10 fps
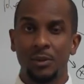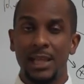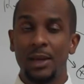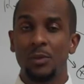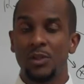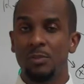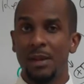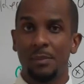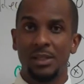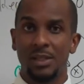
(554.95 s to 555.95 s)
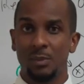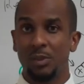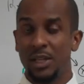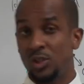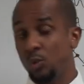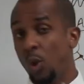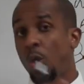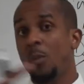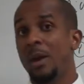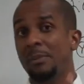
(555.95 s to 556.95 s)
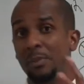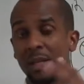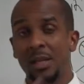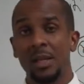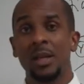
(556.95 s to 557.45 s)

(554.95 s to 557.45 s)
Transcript: The language might be displaced. You all might be